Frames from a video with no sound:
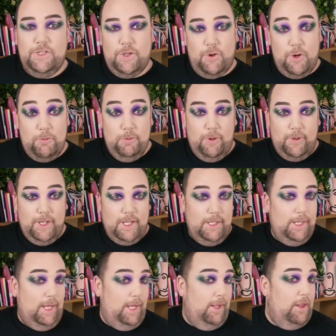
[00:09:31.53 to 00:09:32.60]
I'm liking
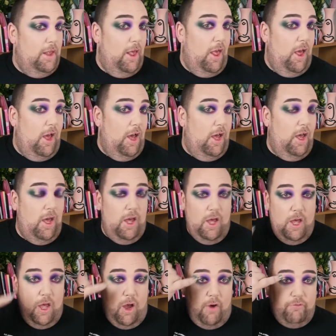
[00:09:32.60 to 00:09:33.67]
that.
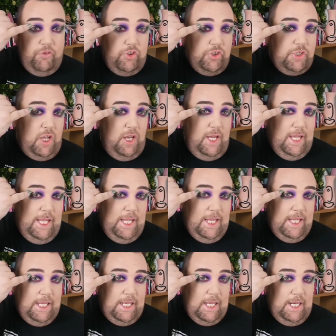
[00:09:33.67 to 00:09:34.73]
I've just got
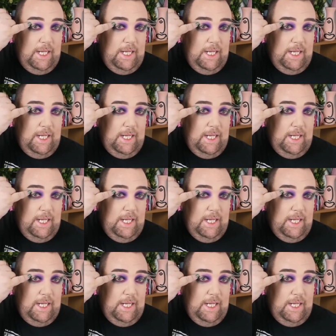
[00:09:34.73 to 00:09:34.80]
a